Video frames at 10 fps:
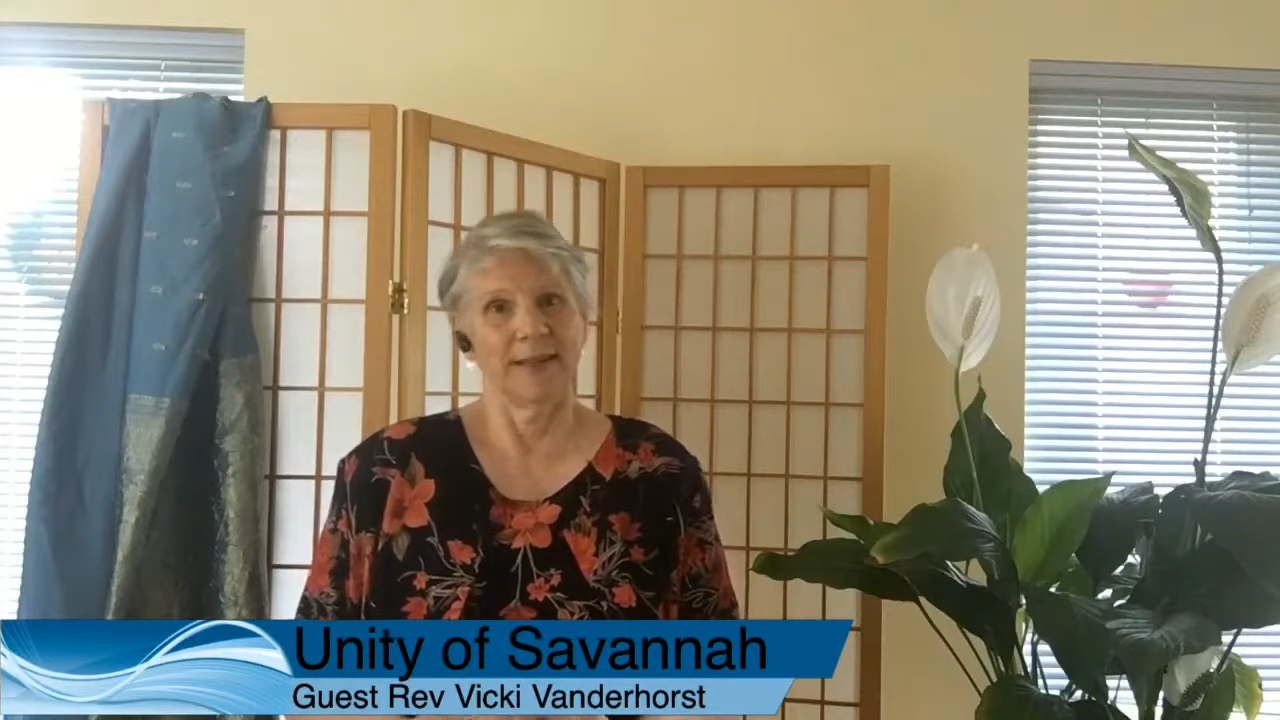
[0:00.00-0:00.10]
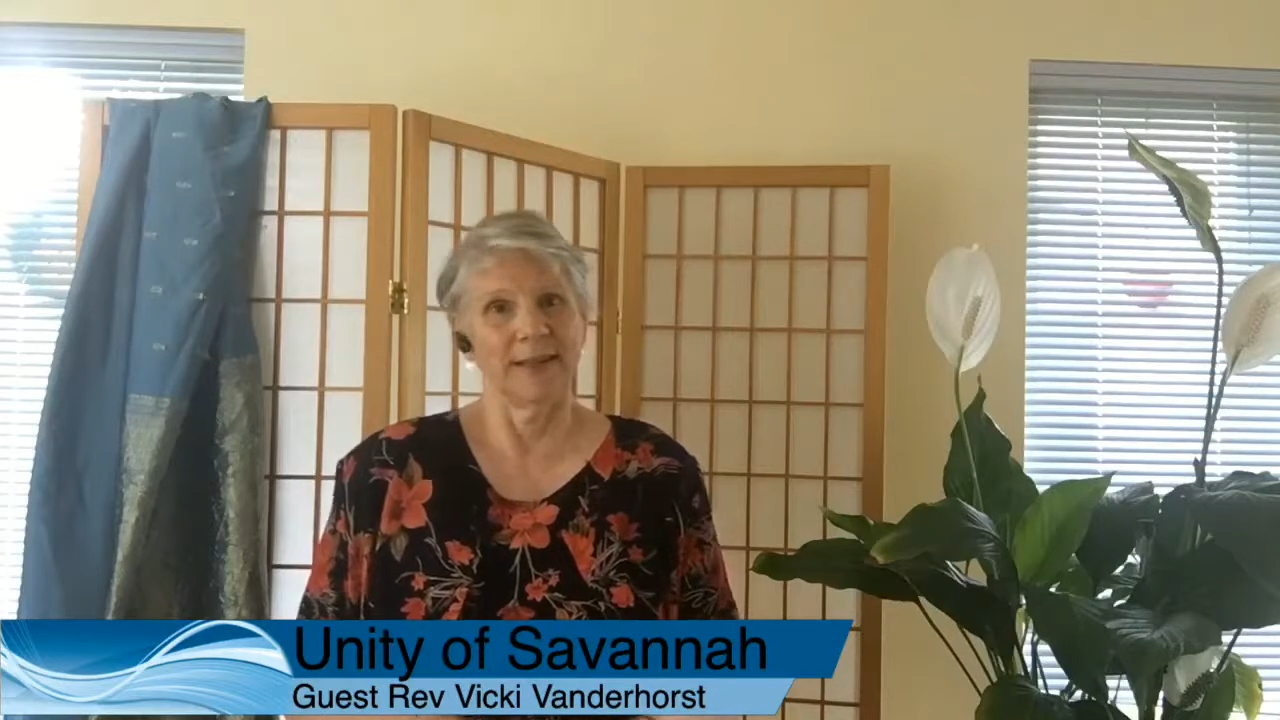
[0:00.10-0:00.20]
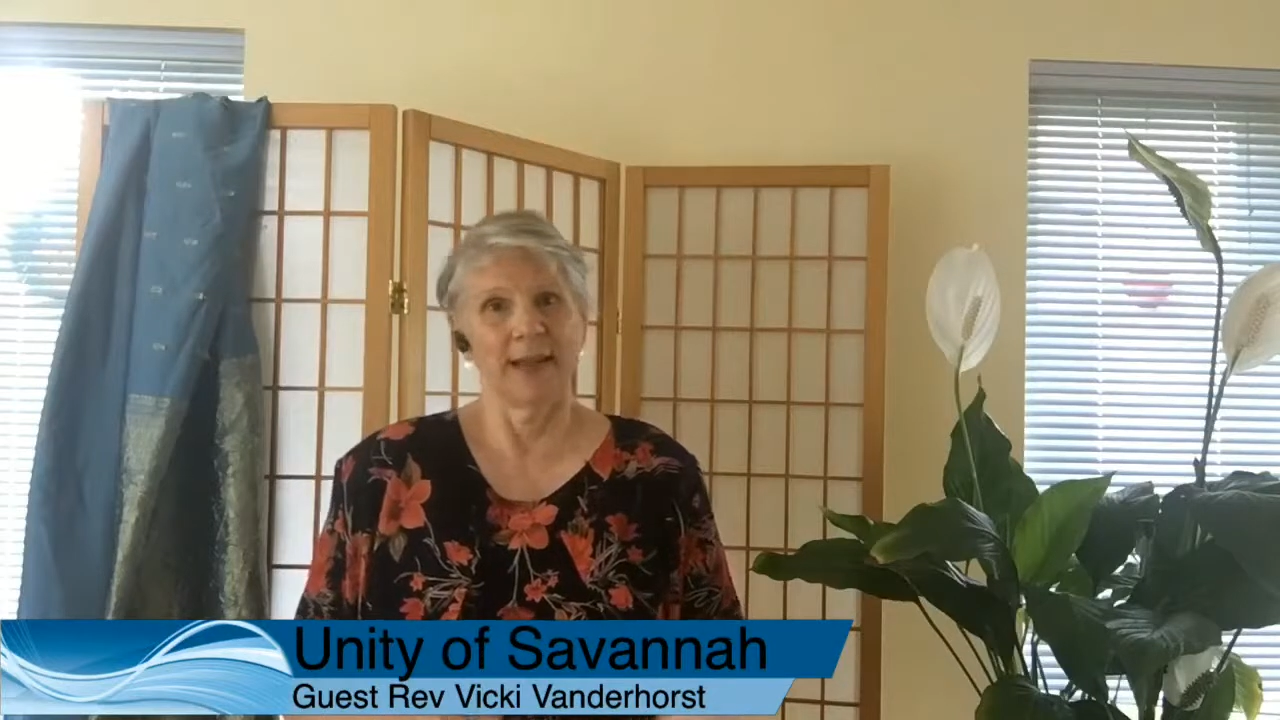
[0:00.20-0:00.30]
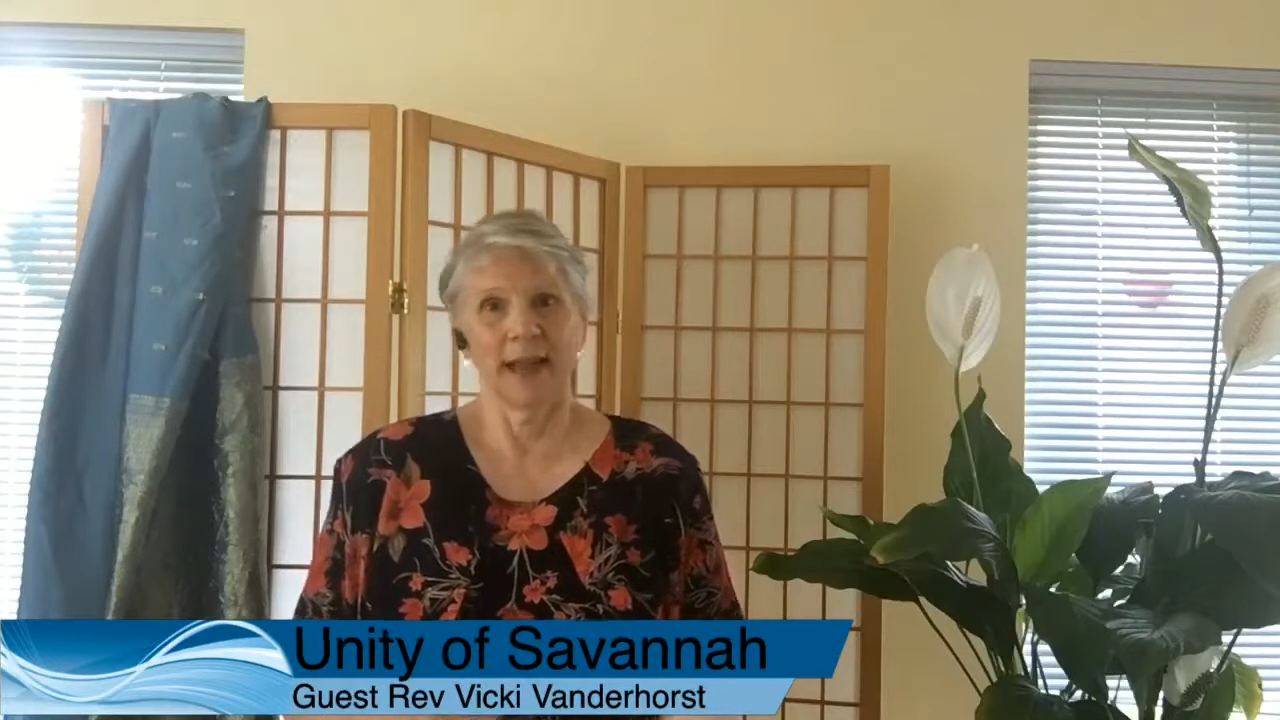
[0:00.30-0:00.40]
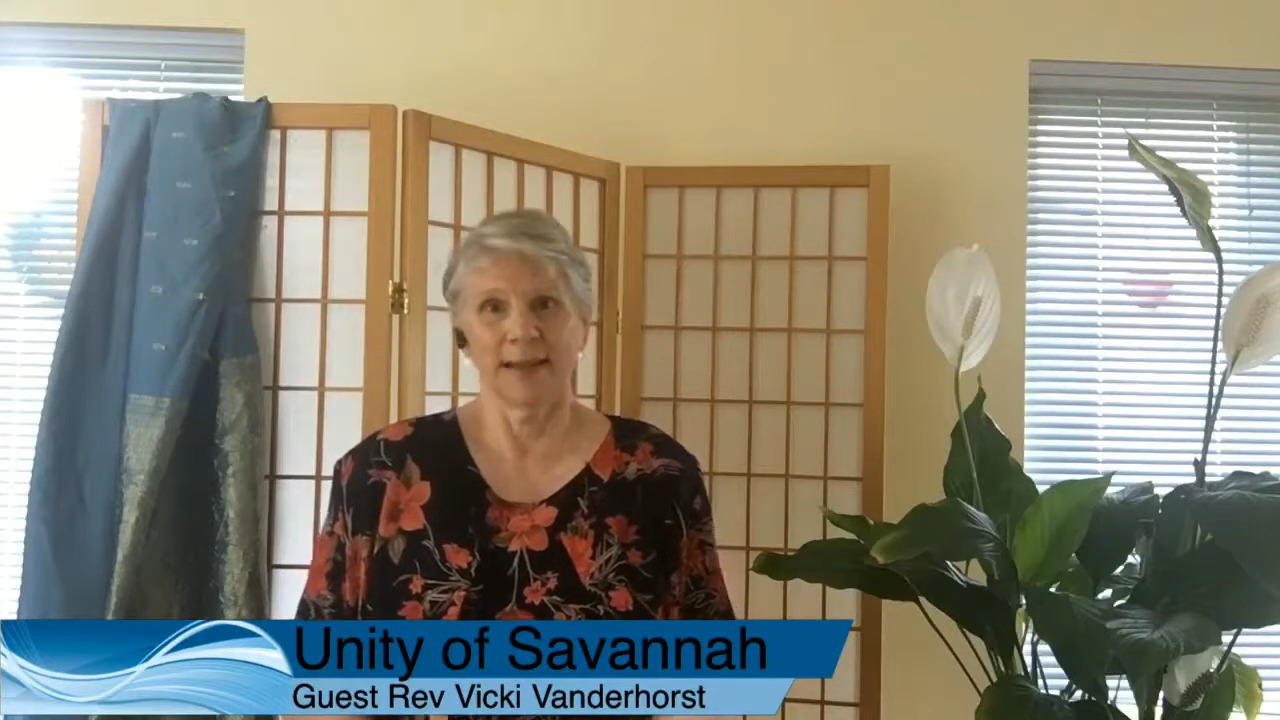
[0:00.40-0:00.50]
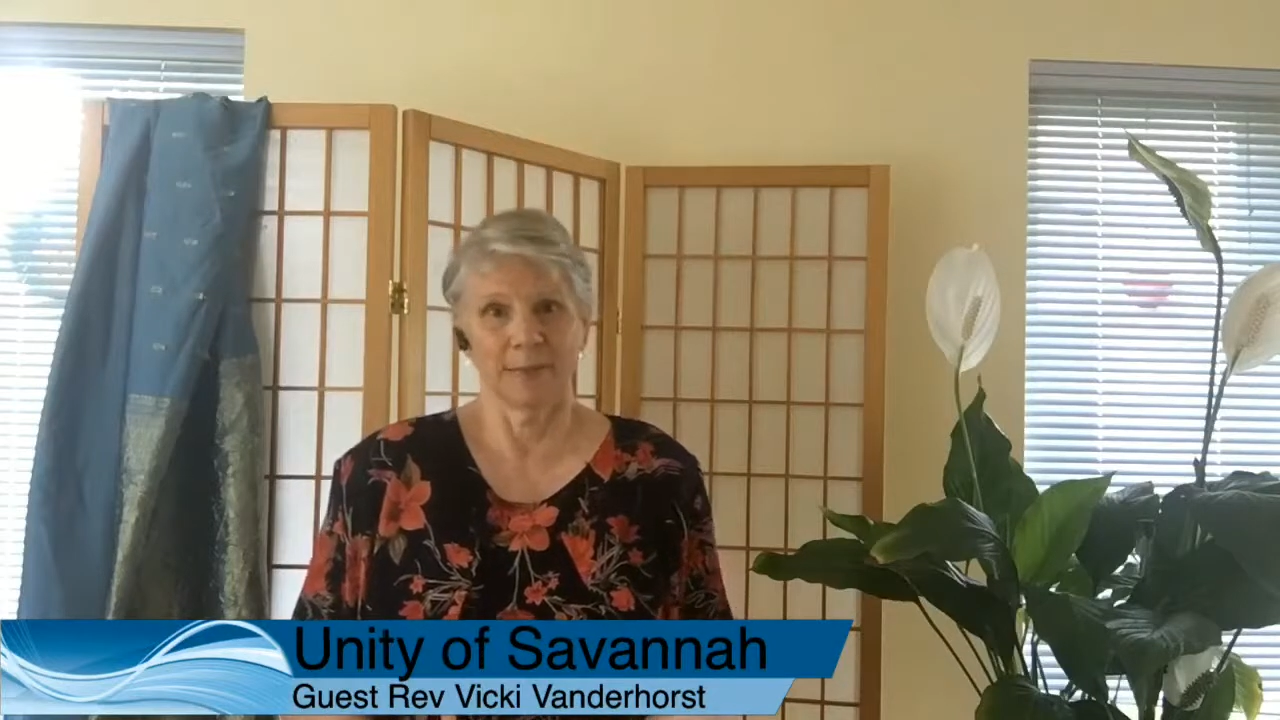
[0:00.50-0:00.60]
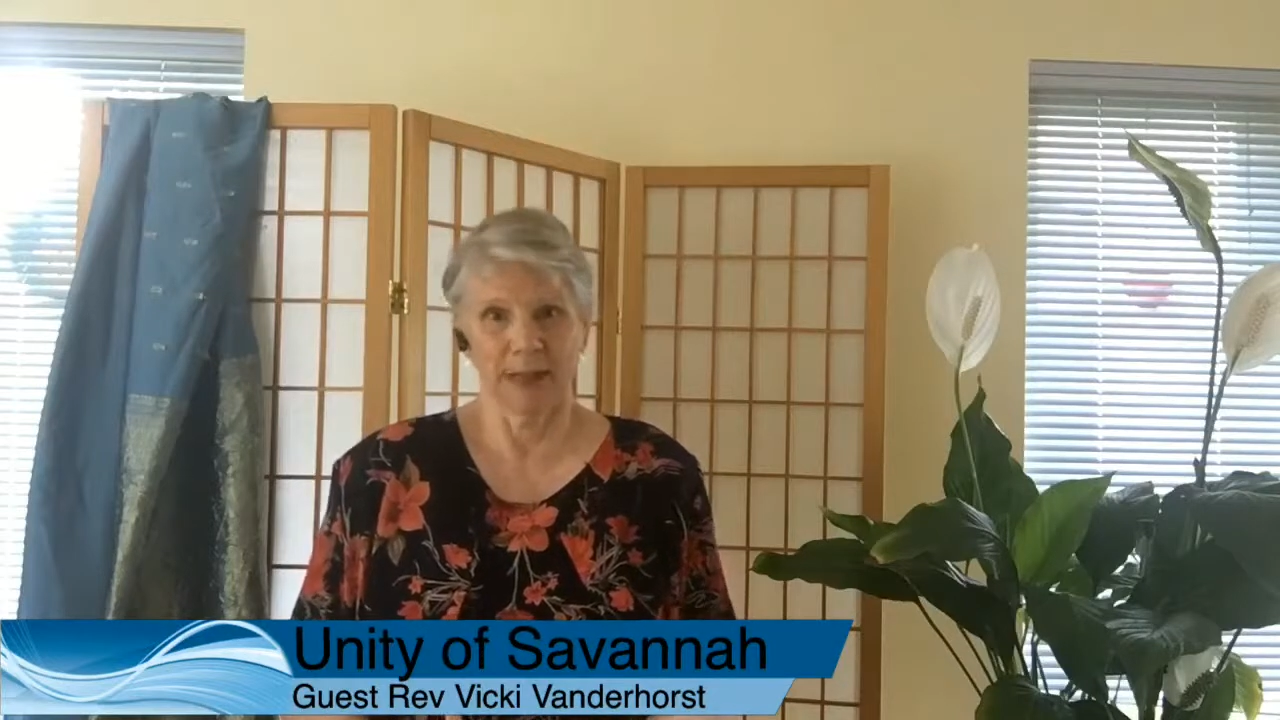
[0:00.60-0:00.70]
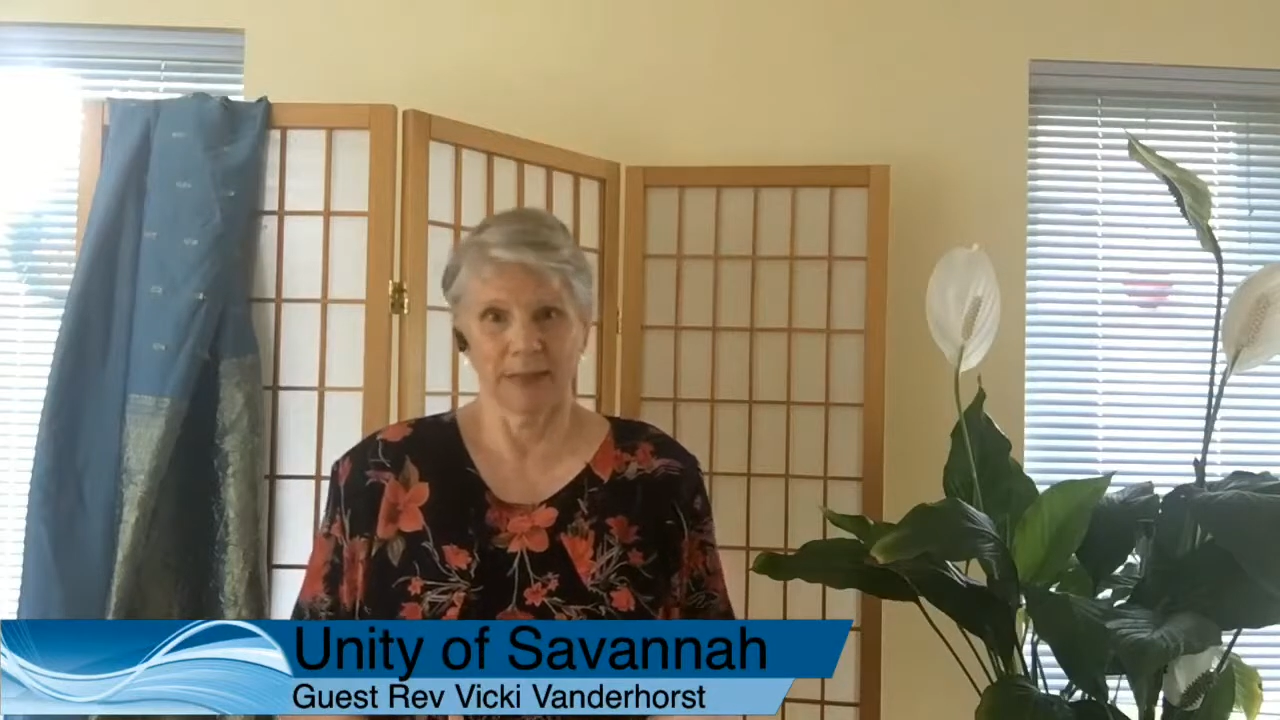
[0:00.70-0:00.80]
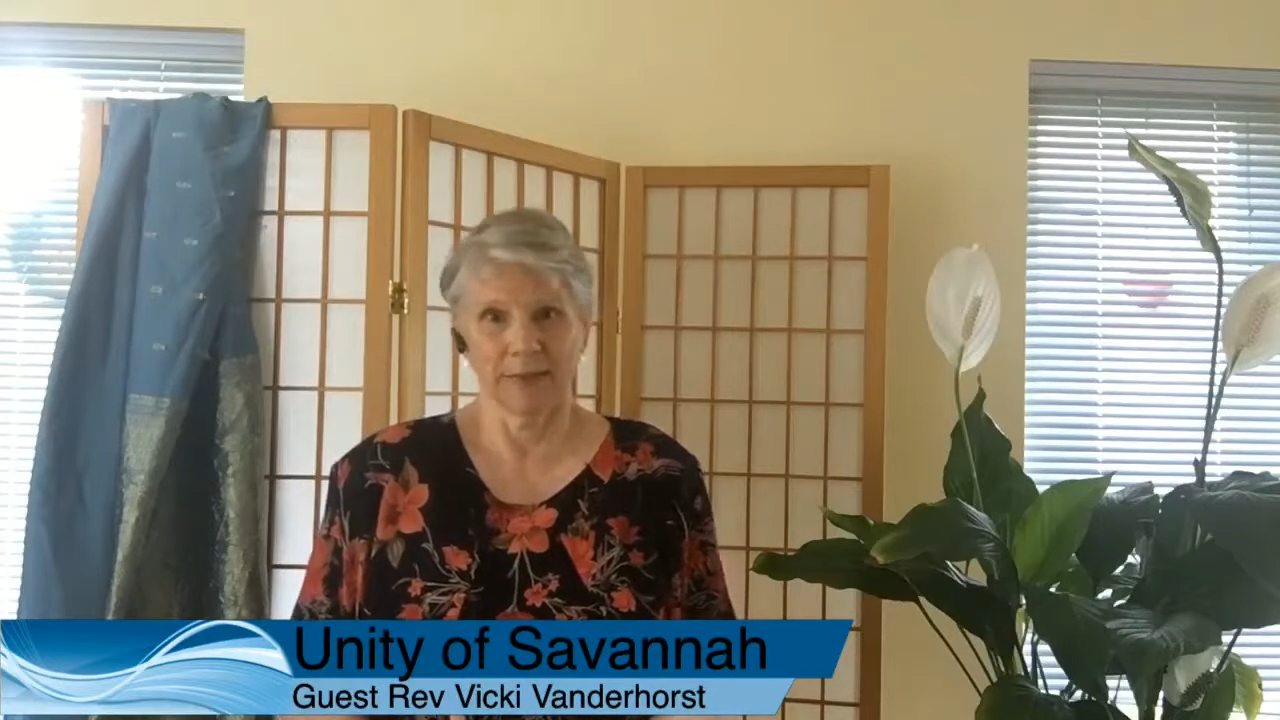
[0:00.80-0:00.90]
It's an aspect